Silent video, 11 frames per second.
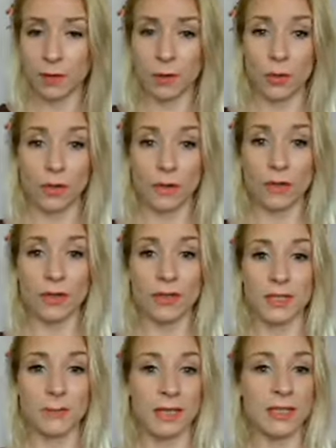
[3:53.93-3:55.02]
Or they've got
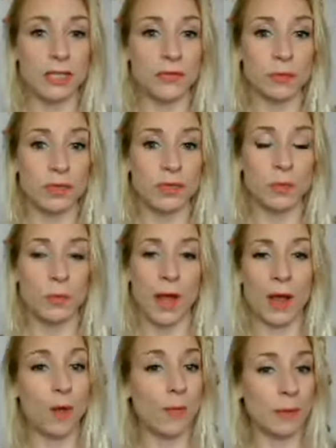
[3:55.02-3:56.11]
this message from
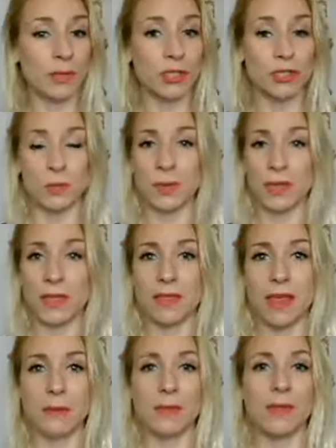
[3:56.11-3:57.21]
somewhere, or maybe it's just within
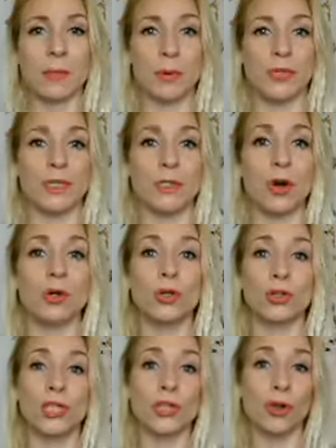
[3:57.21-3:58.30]
them that their body's not
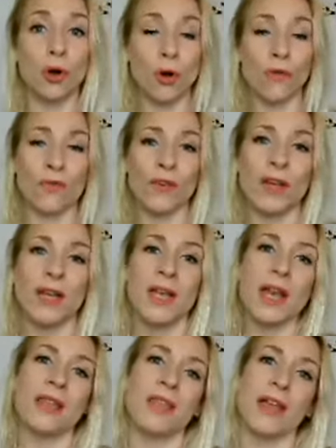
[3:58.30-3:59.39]
good enough,
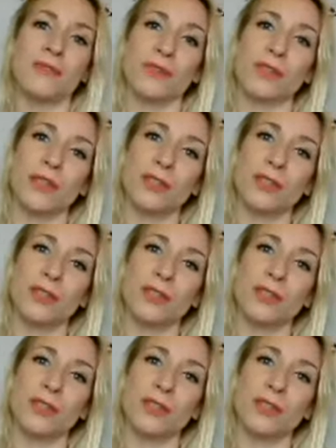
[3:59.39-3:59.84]
and therefore they